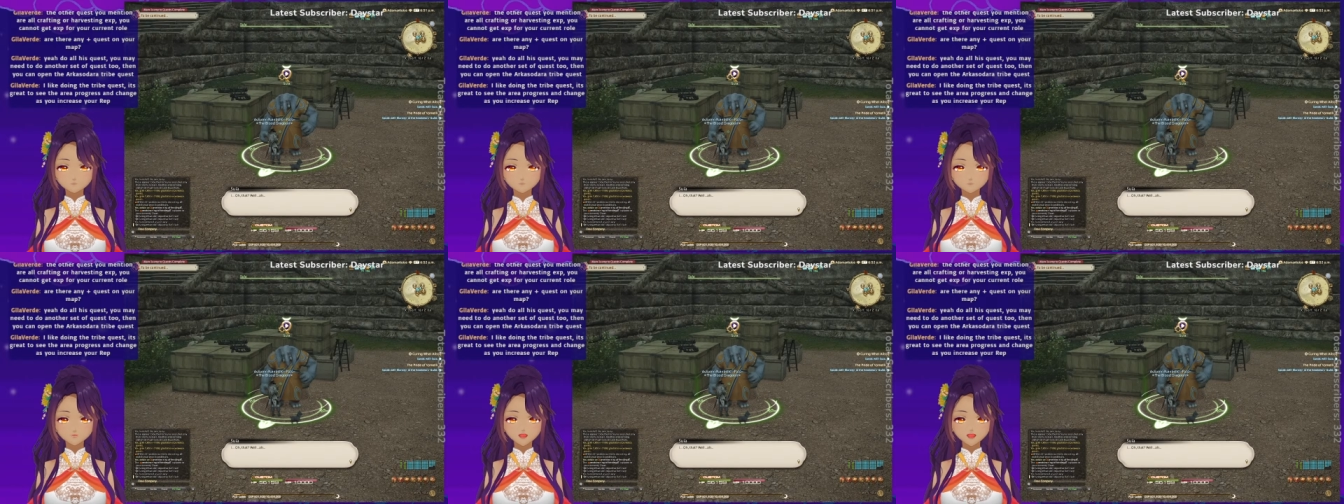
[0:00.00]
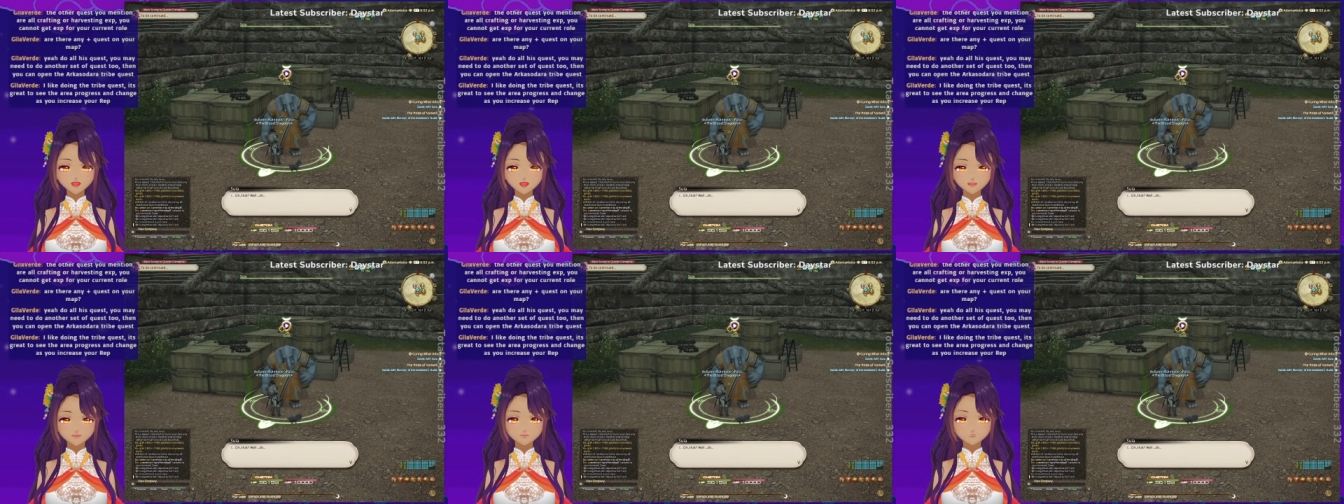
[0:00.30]

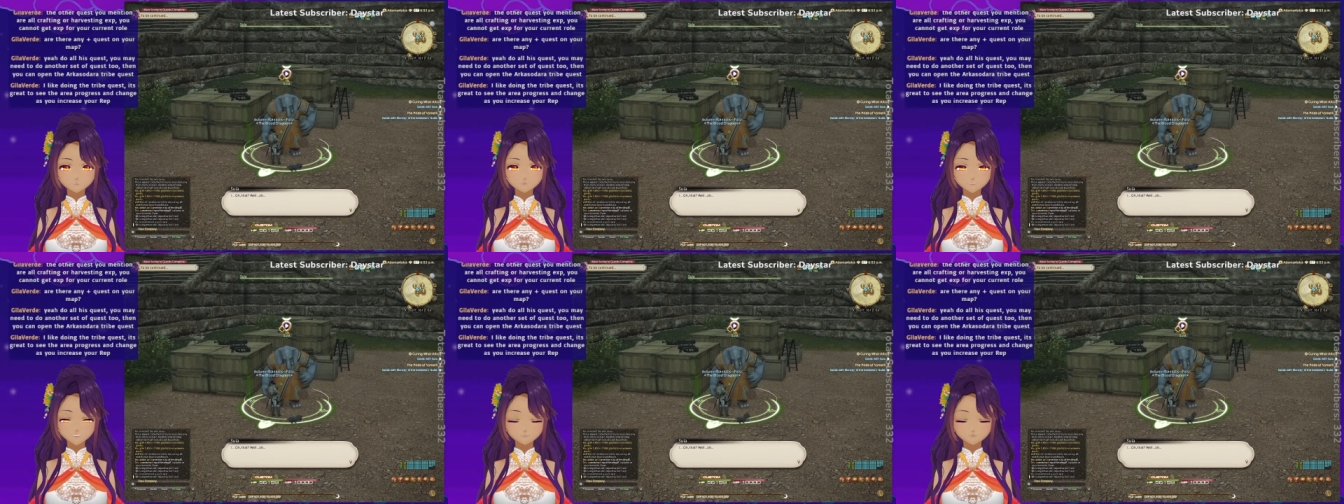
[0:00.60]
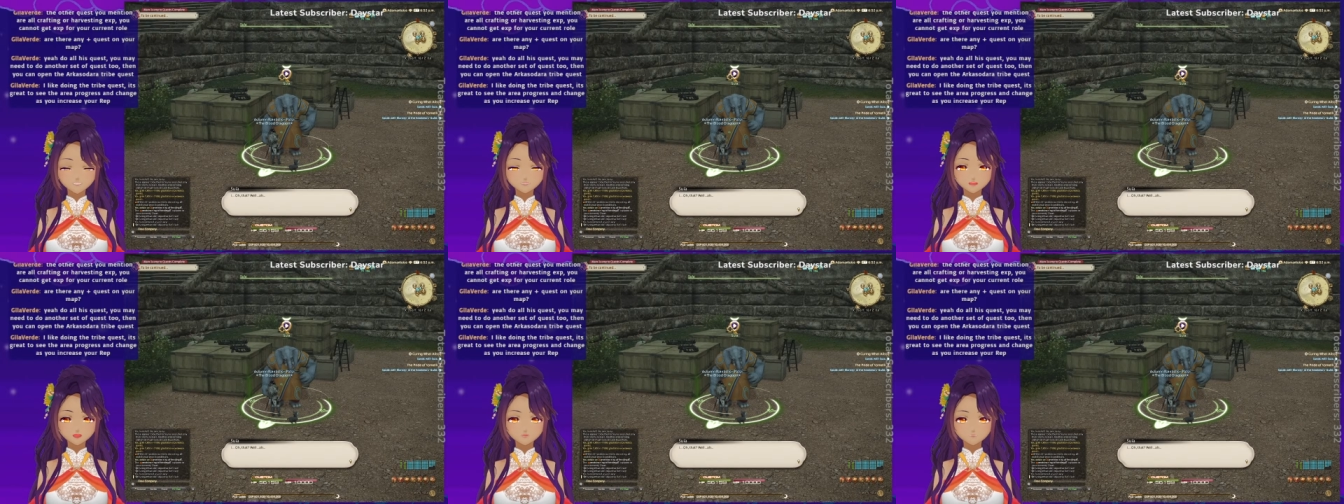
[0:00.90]
Oh,
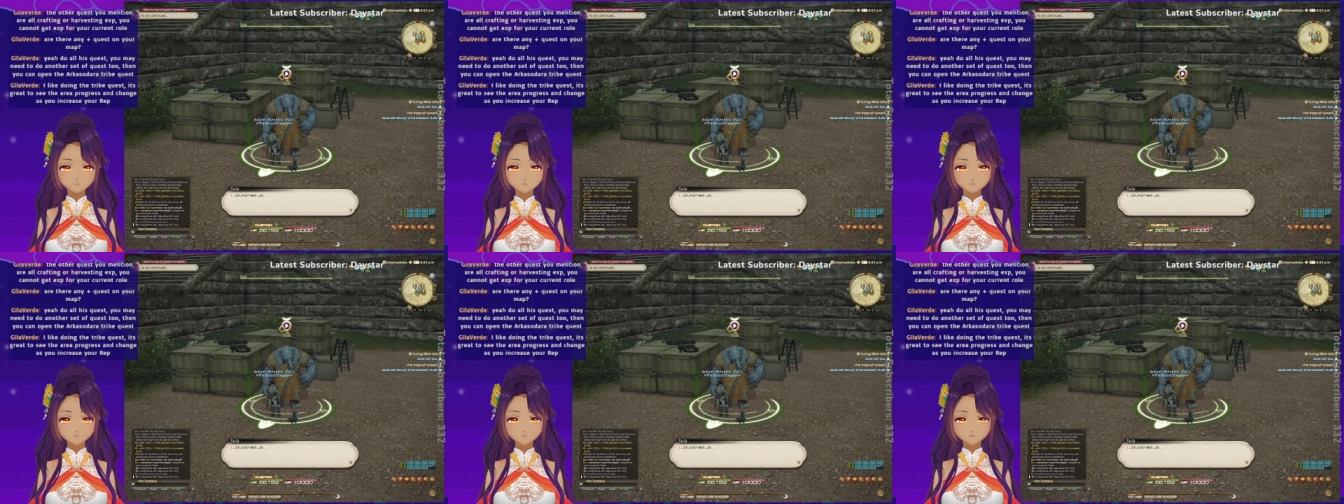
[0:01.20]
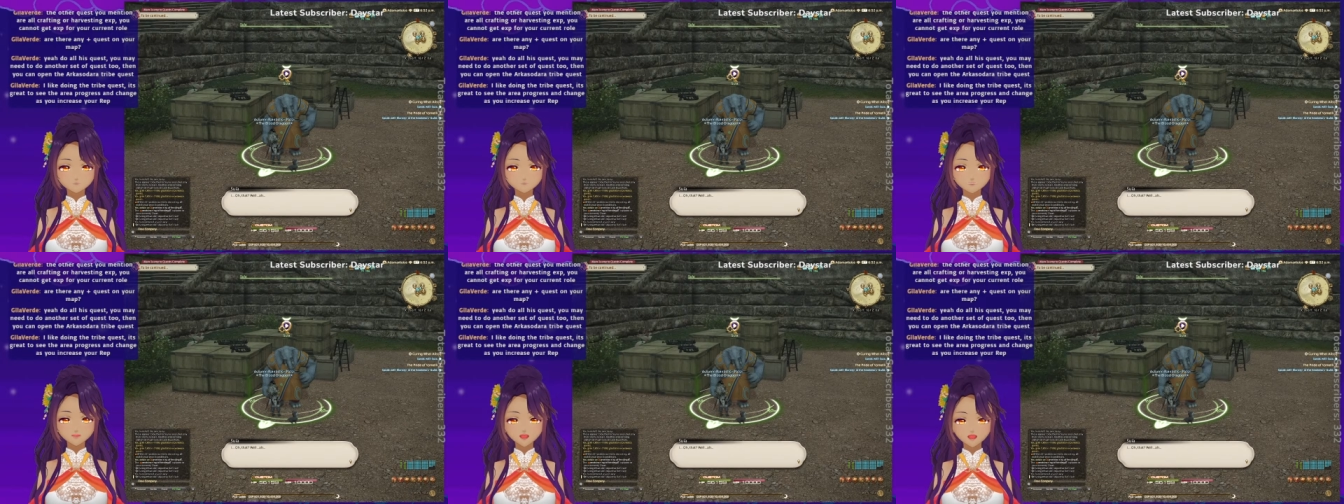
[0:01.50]

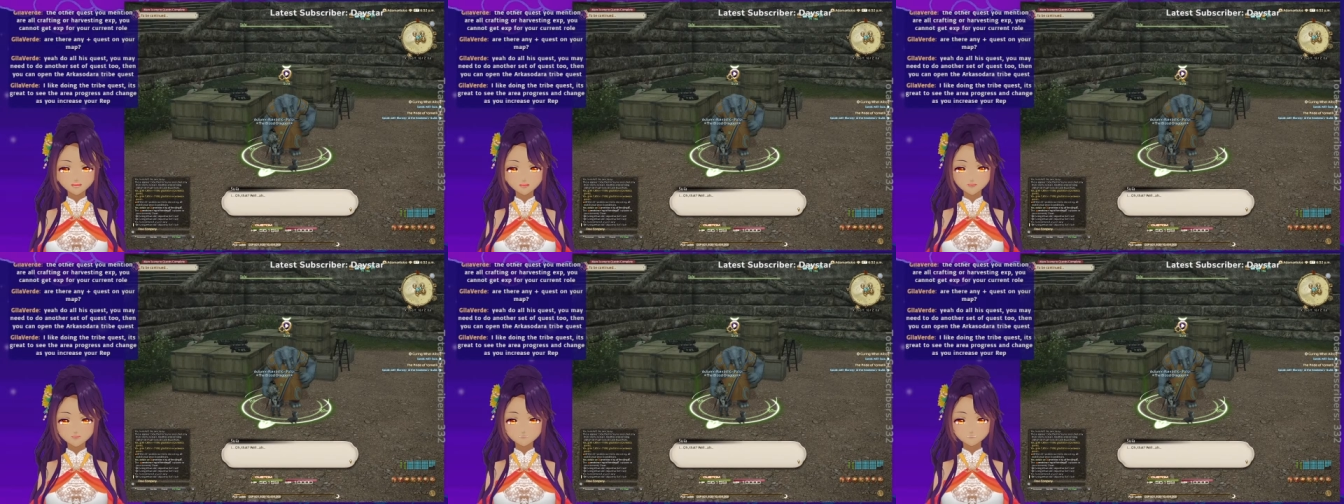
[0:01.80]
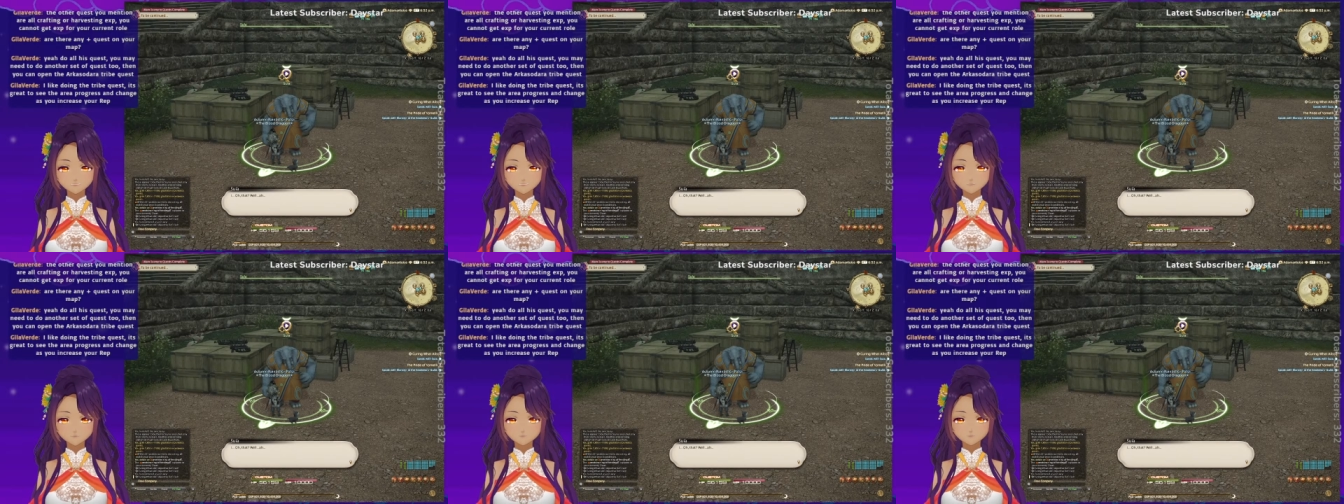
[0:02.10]
that?